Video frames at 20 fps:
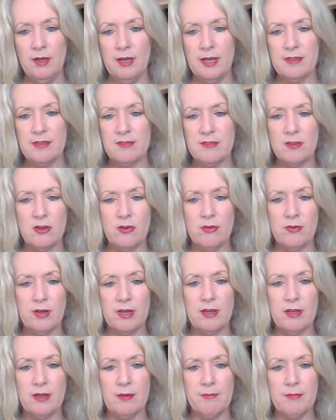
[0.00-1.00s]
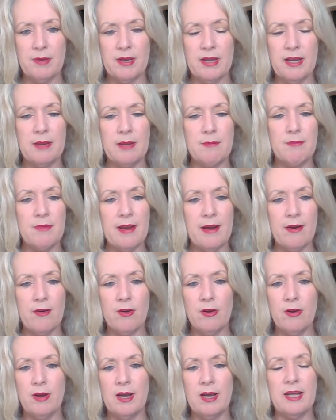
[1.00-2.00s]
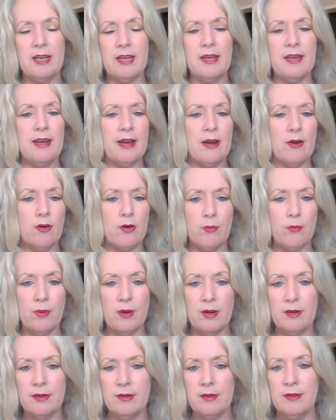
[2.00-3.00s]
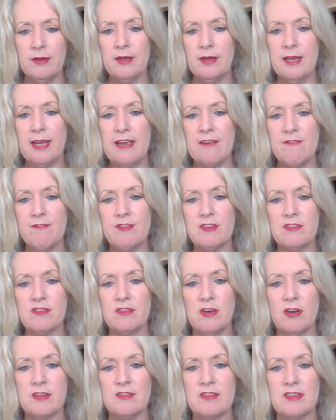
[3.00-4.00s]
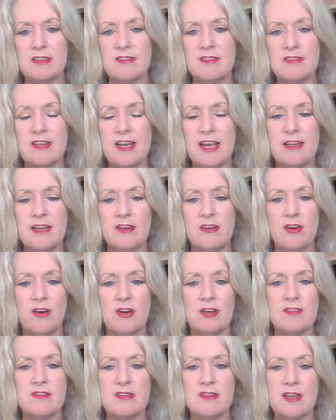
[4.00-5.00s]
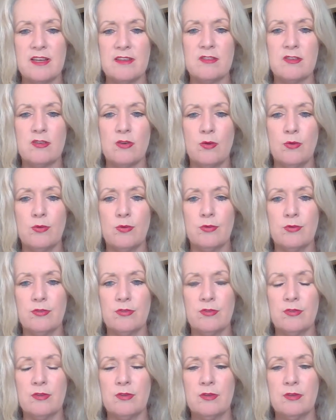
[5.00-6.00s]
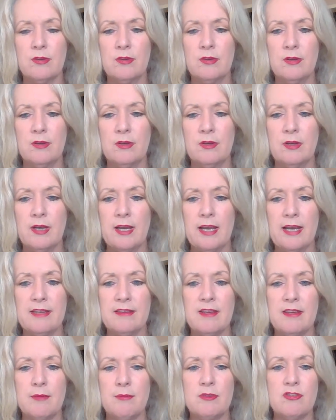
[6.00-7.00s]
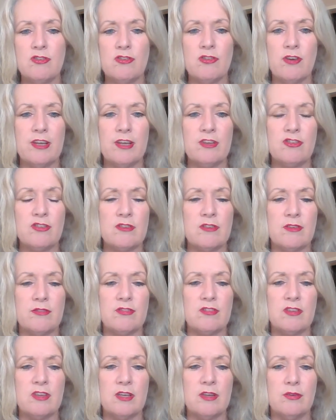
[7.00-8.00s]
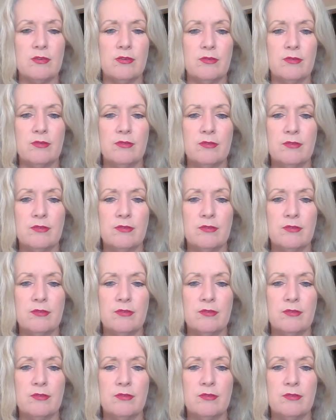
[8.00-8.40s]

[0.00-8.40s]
As the curriculum became narrower and narrower, emphasising standardised test scores and demonstrations of skill,